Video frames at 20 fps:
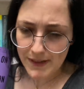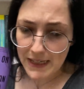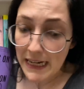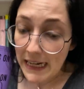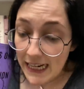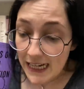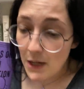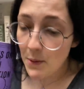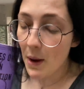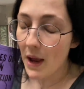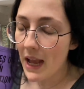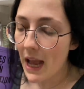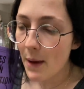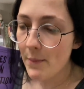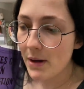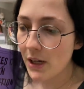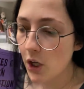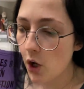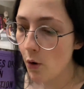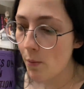Anyway, I'm
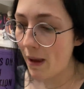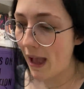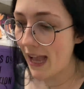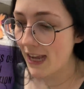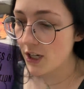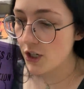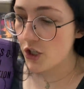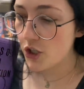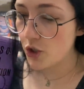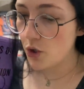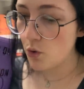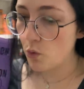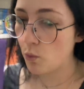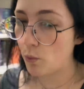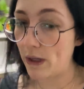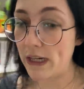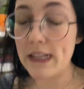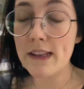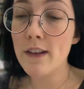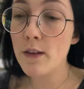gonna go back to
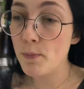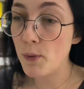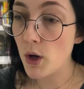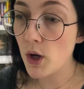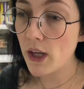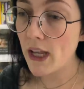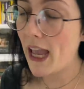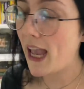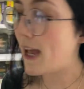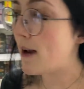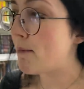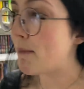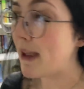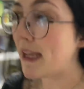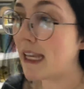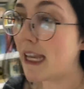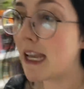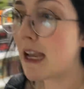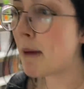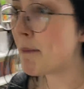reading this book and
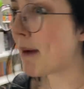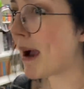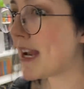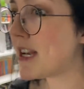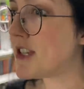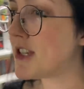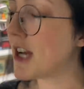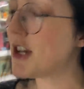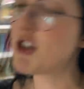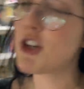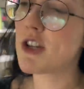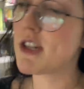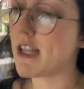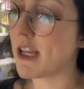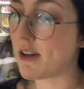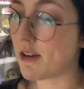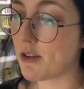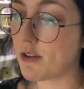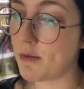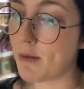making my Duchess
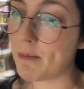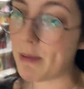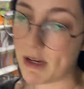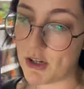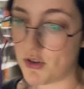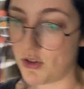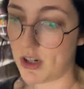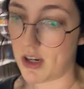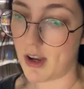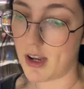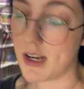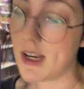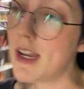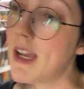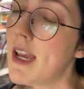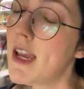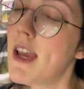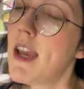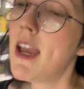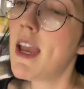letters for my Patreon
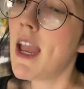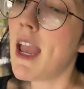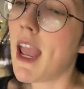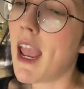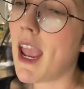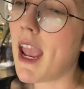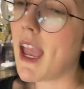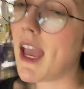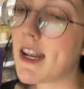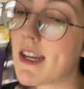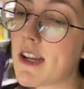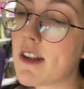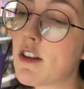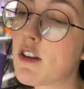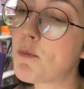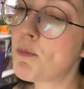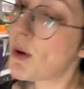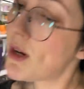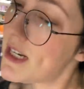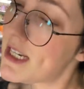and
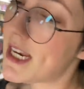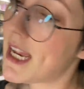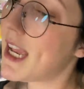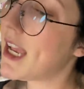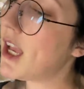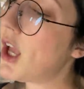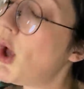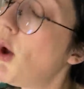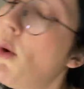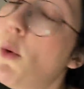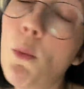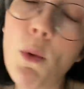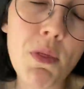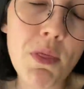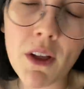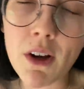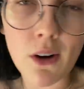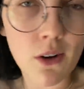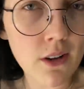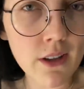sprinting with
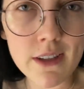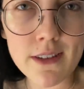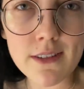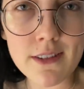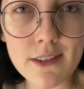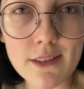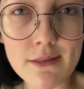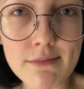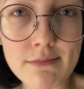the girlies.